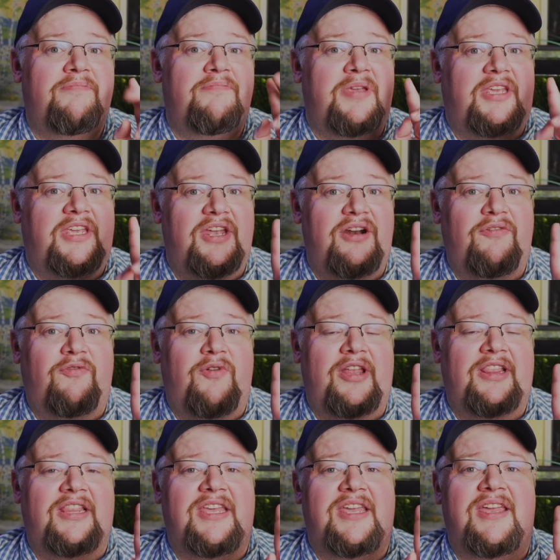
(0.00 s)

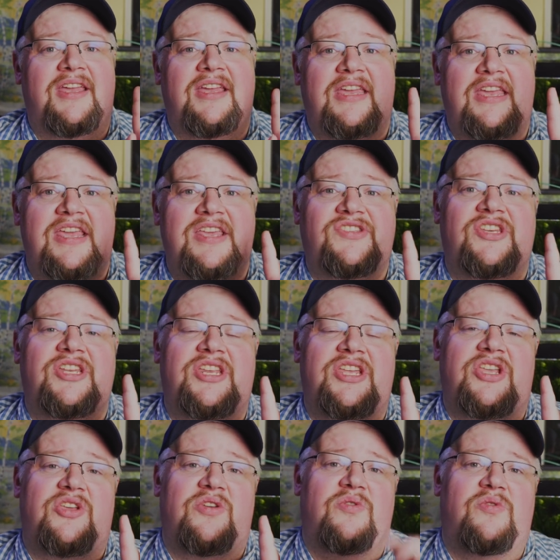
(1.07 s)
beginner-friendly, easy to
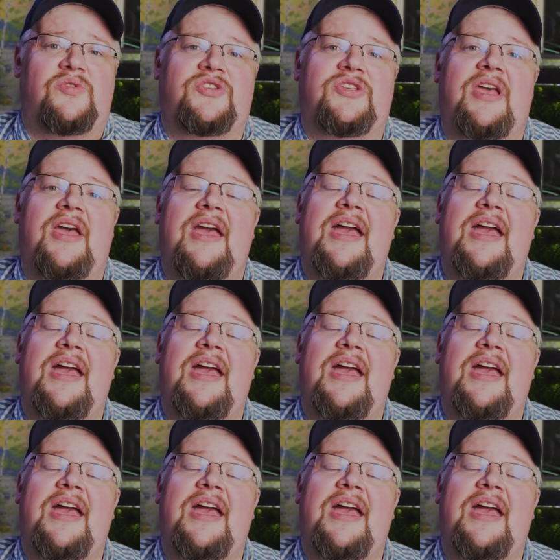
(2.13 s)
use,